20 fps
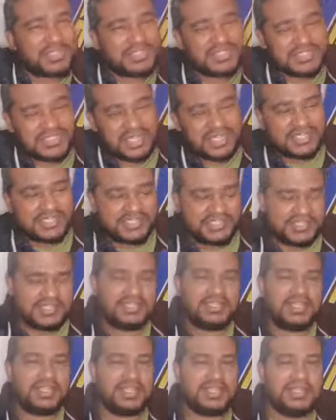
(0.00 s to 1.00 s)
trying to
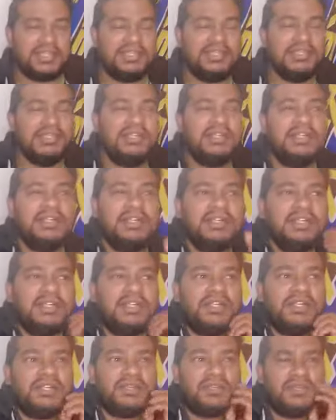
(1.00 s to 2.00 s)
say.
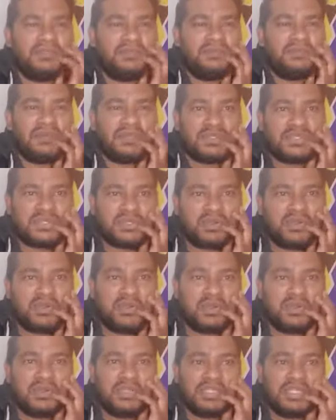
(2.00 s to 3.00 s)

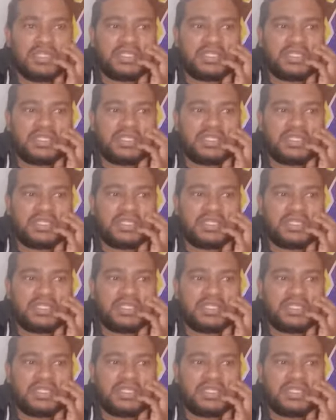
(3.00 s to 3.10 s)
So